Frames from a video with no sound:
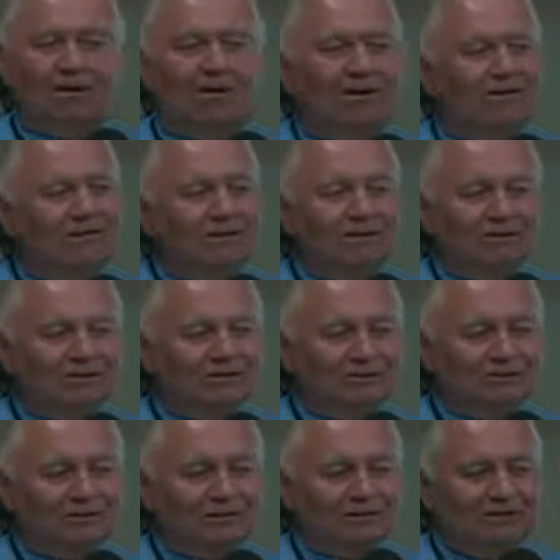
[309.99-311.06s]
All these
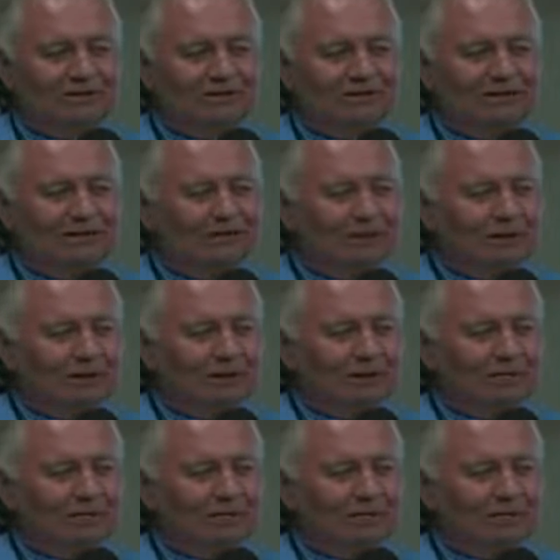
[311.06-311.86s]
years of research, I was working